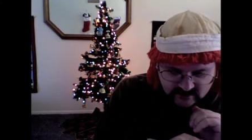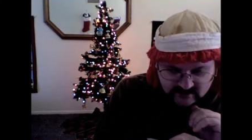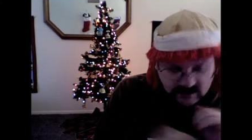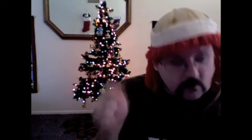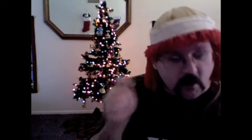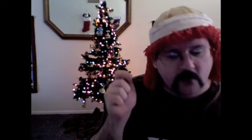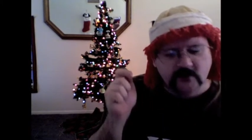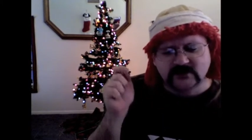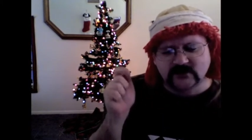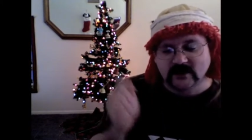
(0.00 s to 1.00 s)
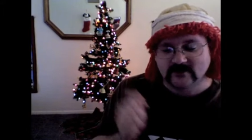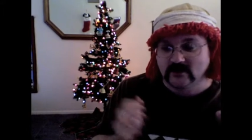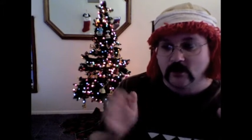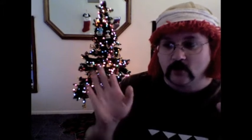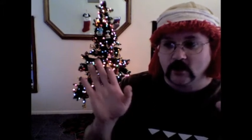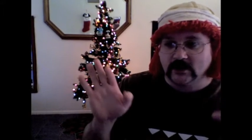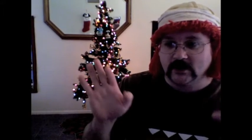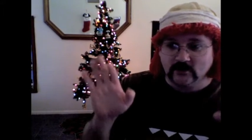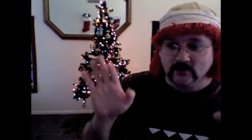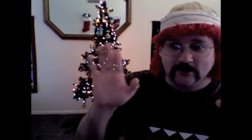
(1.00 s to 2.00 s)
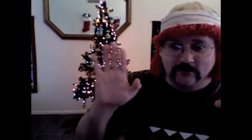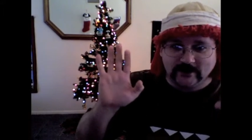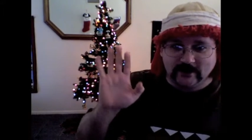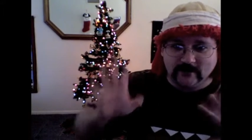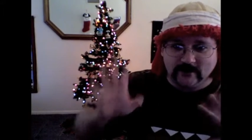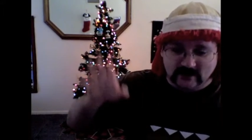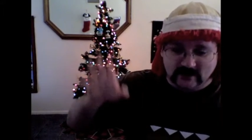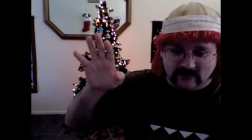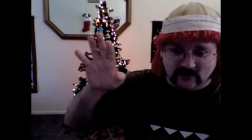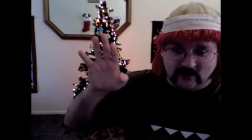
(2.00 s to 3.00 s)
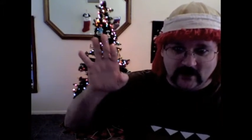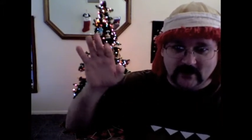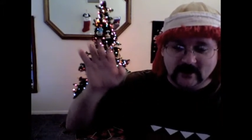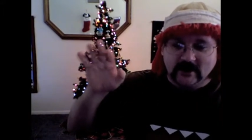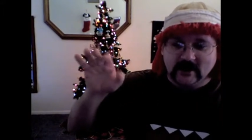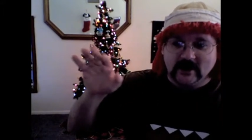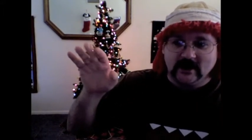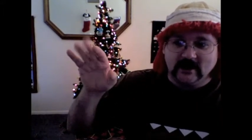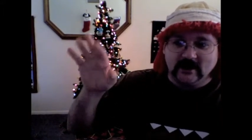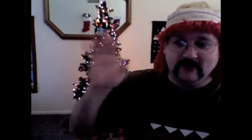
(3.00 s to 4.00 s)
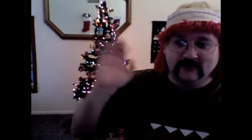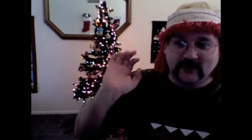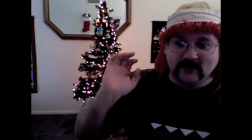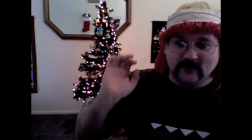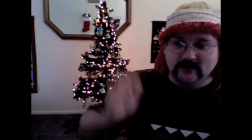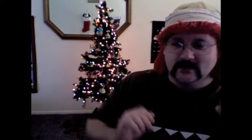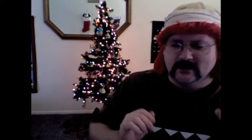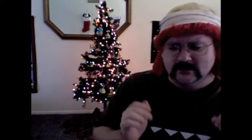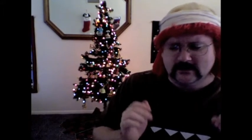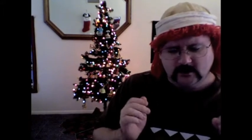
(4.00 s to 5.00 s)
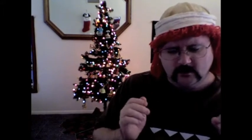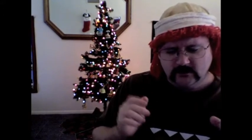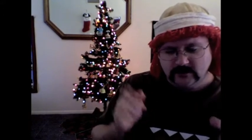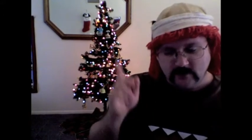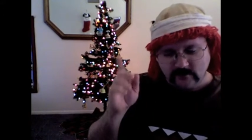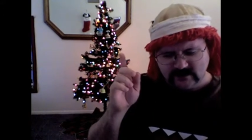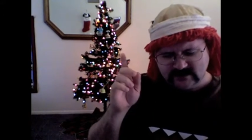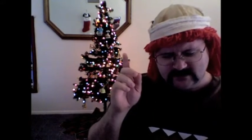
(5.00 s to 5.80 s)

Now, why would you do that? Don't worry, dude. Don't kill me. I'll give you a free one. No, the moment is